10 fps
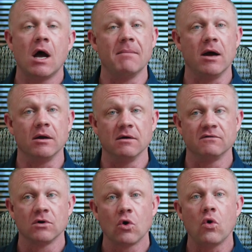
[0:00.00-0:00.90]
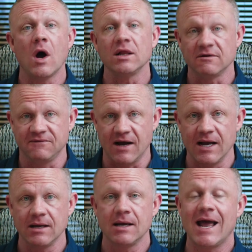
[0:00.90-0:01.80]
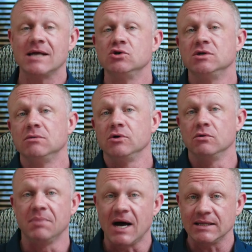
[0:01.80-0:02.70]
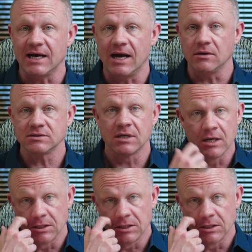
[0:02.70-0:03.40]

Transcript: amount of qualifying as you did when you bought the house.